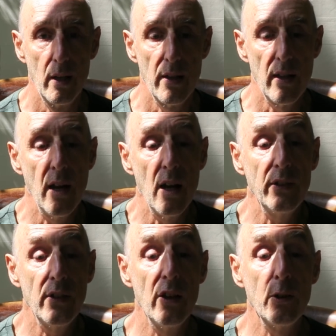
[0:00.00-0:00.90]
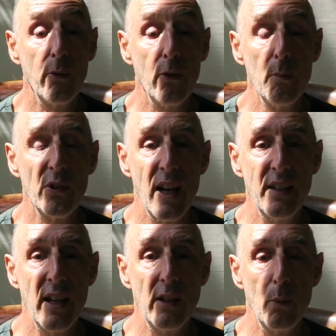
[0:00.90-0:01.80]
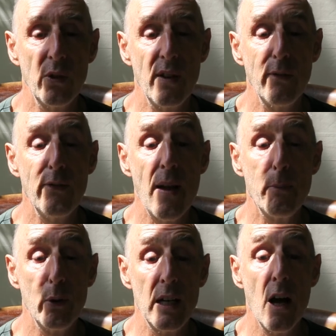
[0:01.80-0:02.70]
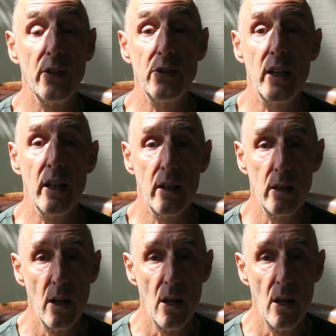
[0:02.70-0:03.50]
The last dance performance I attended was in February last year,